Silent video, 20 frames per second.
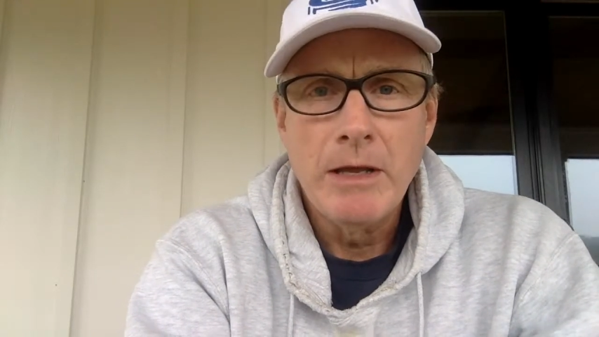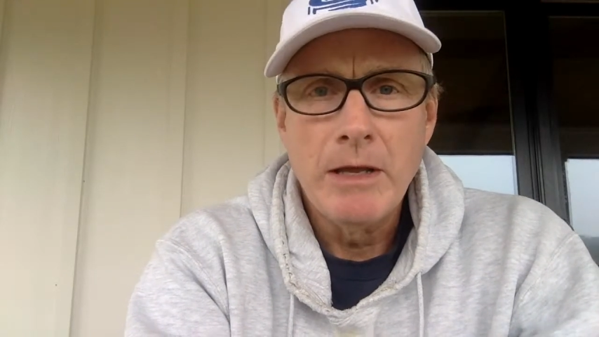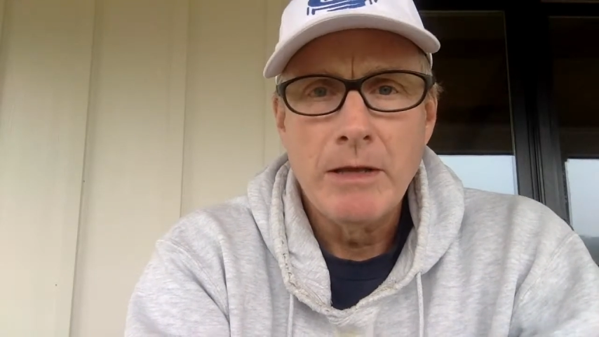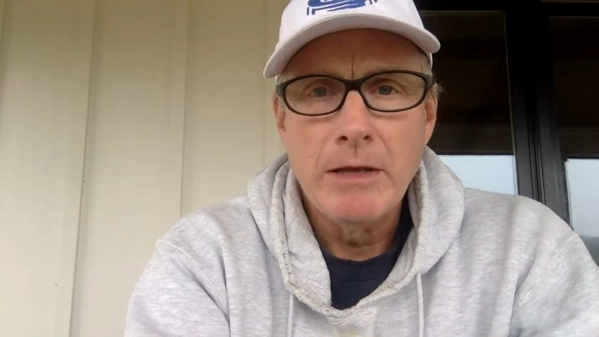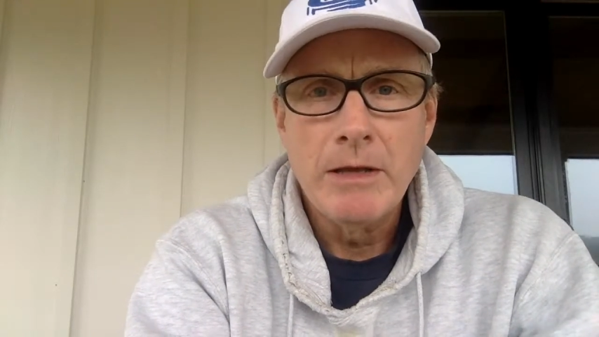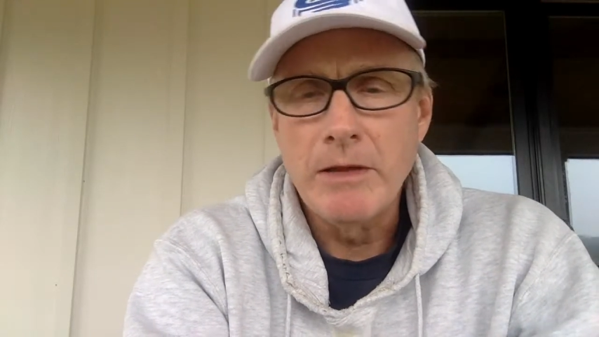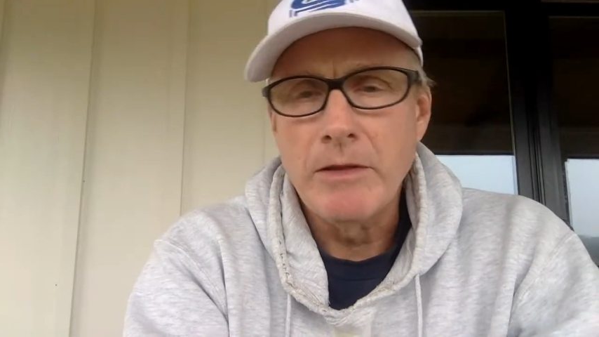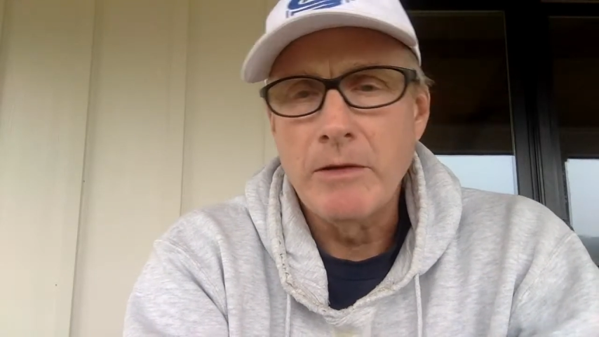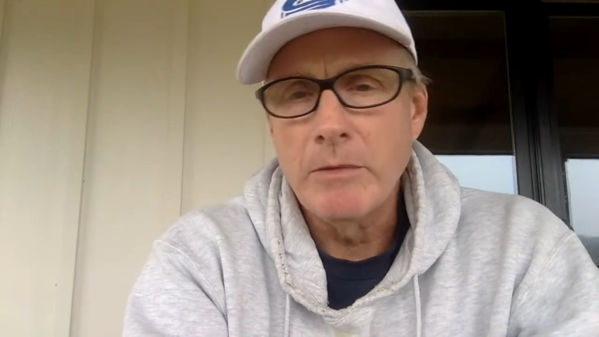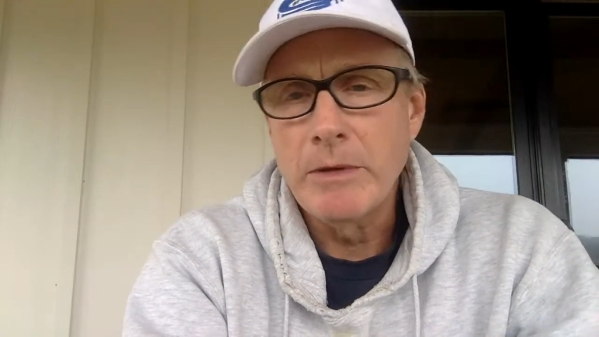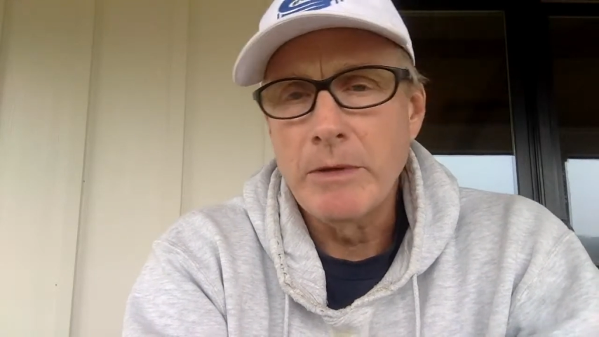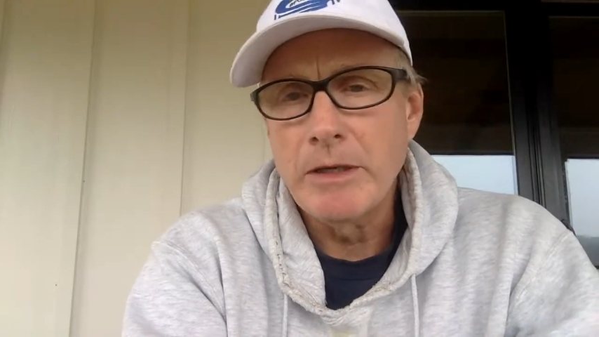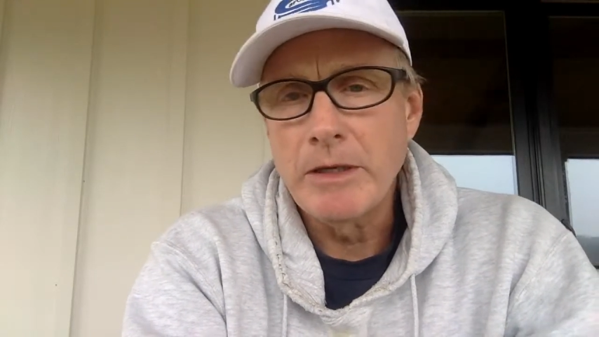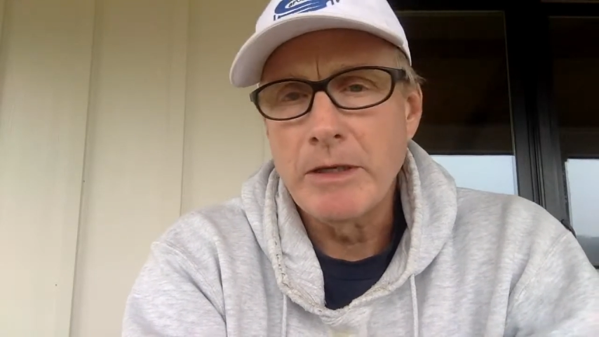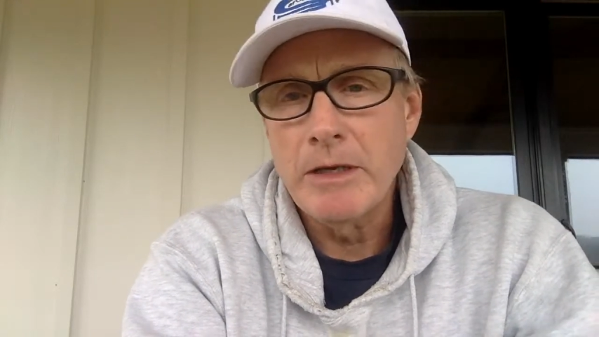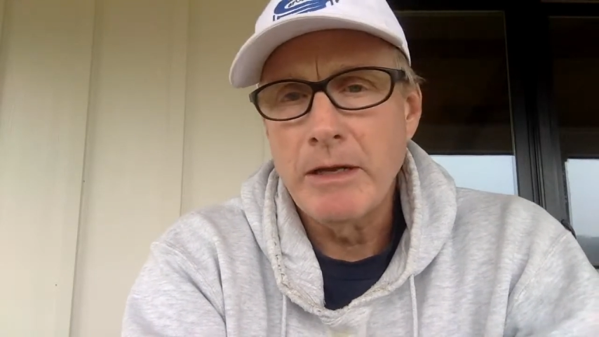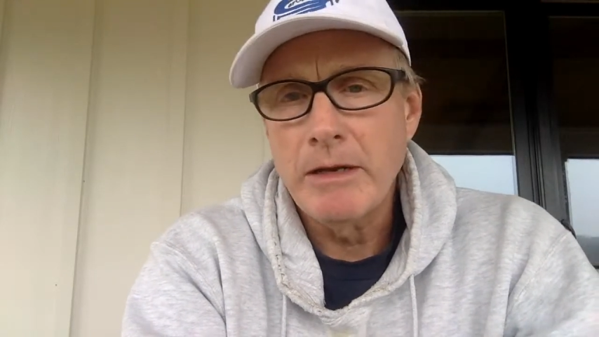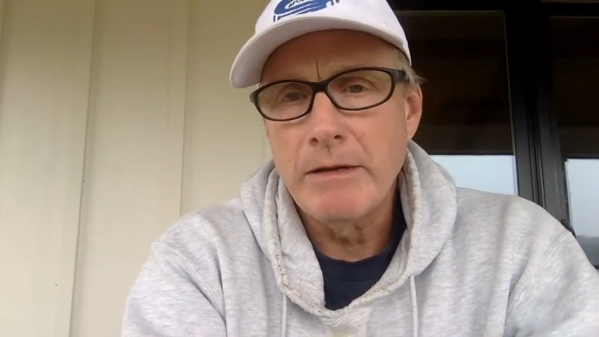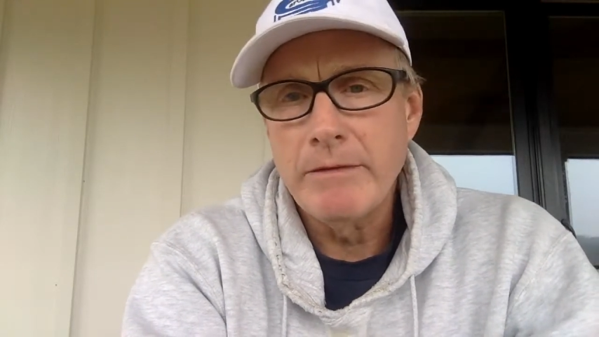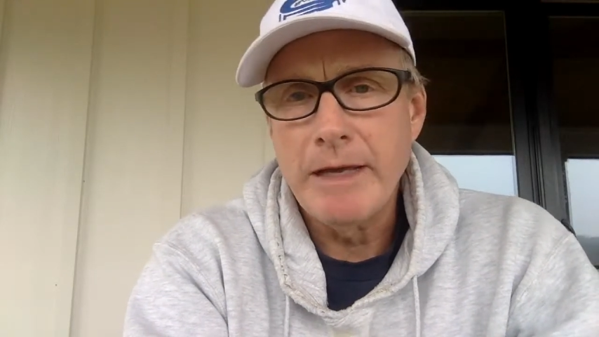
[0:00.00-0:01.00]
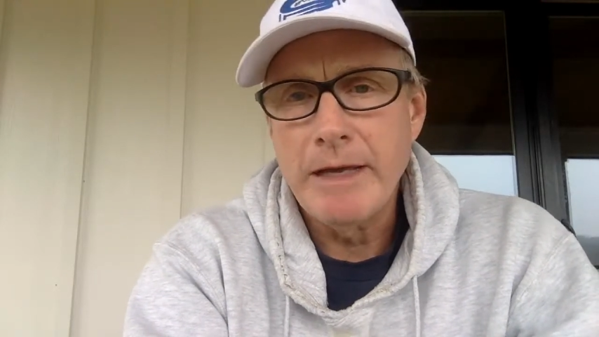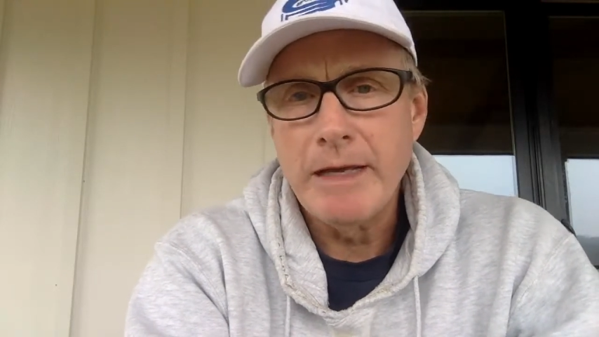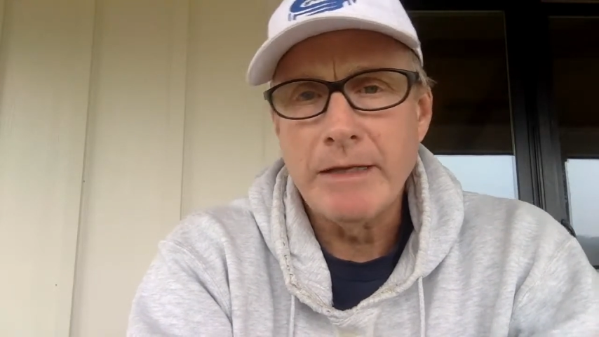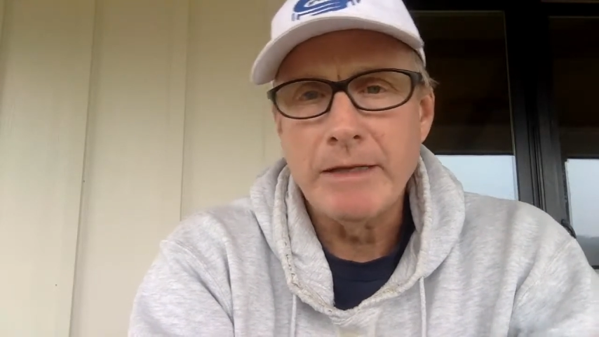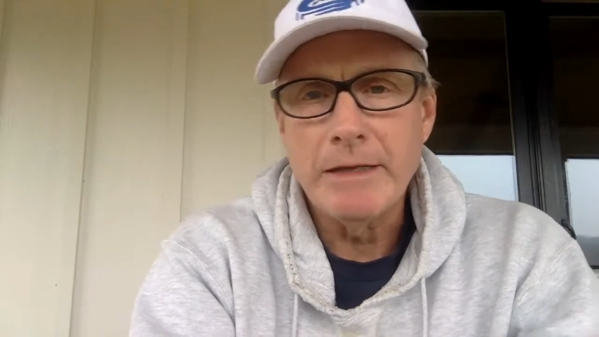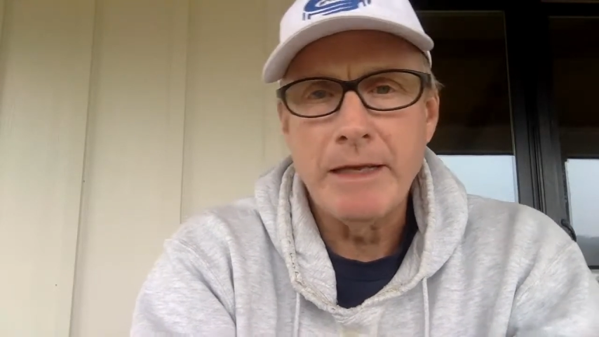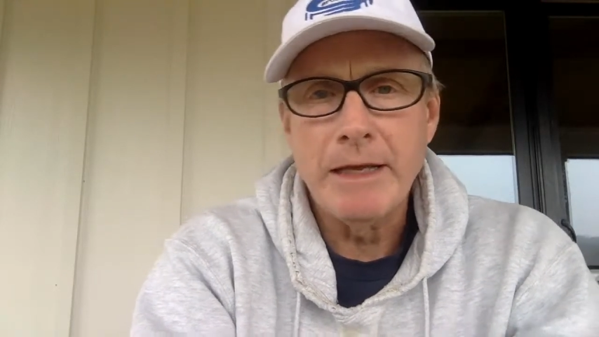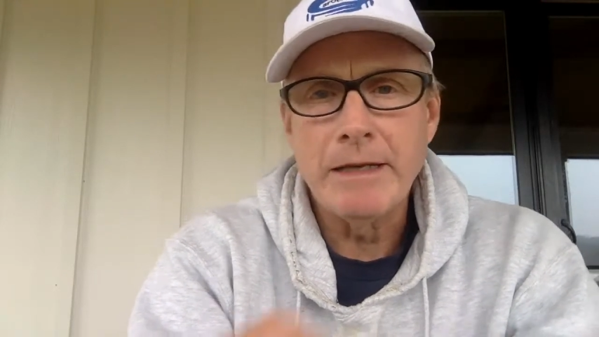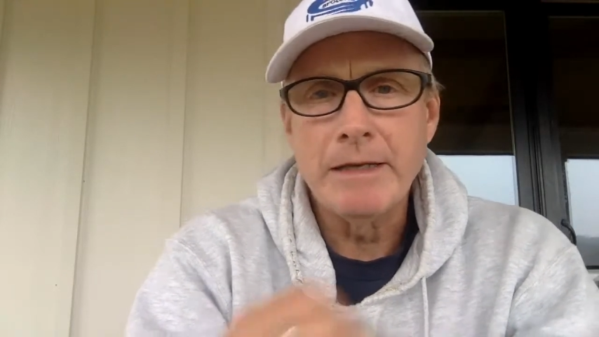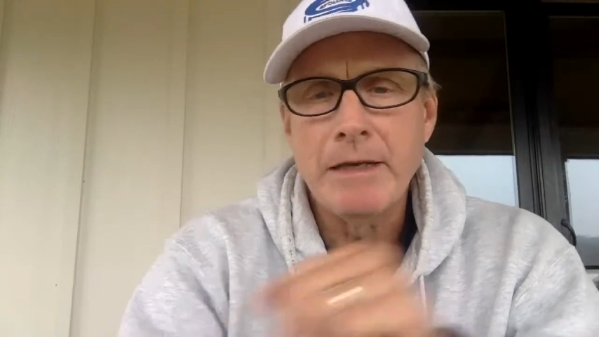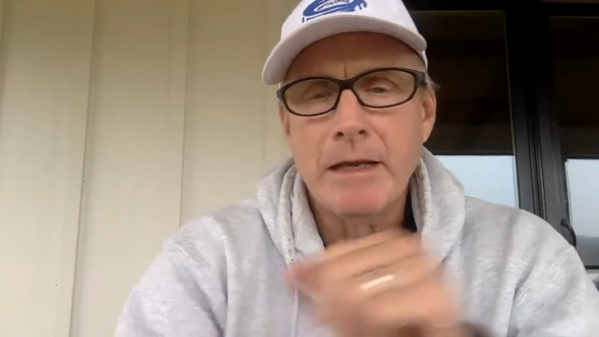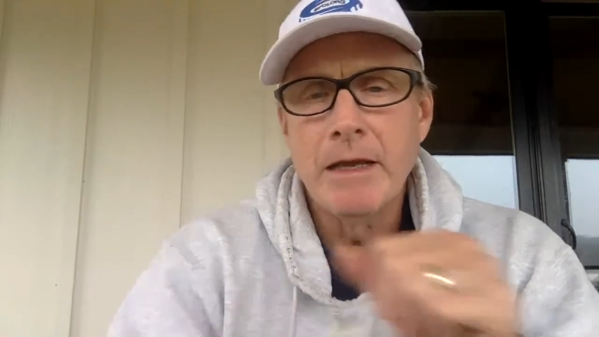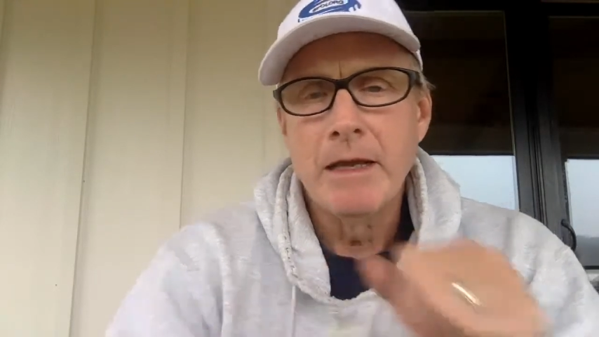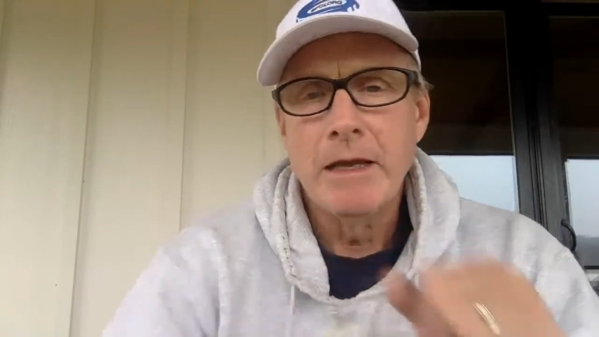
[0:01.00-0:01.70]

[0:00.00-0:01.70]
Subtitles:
really good event. And then